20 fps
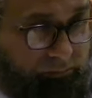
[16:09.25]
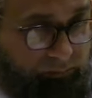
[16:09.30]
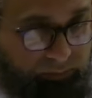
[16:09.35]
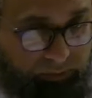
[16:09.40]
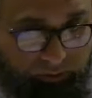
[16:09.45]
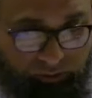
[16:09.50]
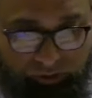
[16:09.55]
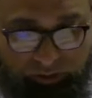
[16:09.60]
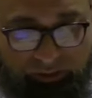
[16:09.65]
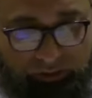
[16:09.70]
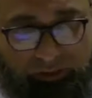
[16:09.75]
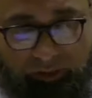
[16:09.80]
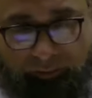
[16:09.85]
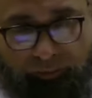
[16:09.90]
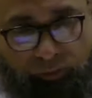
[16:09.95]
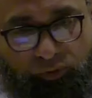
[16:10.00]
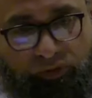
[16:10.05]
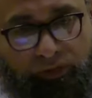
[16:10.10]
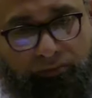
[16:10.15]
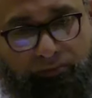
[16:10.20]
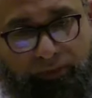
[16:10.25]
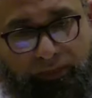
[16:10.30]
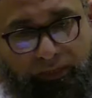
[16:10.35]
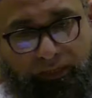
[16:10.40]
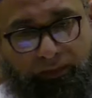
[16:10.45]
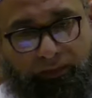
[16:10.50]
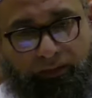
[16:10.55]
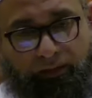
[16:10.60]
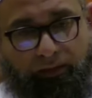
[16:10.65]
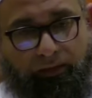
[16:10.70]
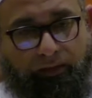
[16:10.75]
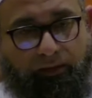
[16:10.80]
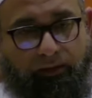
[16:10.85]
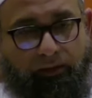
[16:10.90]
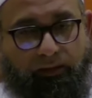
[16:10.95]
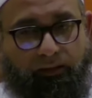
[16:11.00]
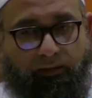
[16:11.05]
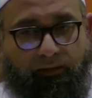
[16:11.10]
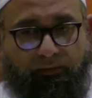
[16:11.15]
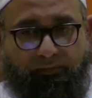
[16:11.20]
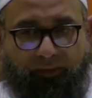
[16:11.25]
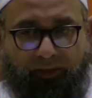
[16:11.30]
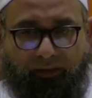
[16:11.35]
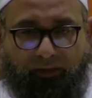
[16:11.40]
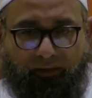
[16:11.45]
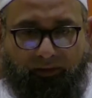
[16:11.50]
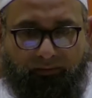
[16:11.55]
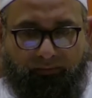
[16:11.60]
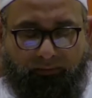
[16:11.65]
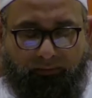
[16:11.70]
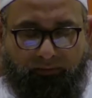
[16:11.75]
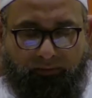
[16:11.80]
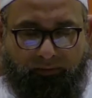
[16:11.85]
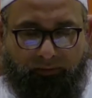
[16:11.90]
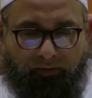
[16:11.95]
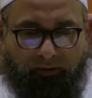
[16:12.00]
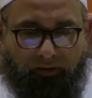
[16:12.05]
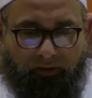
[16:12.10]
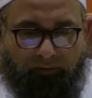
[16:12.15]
The jinns are prohibited. There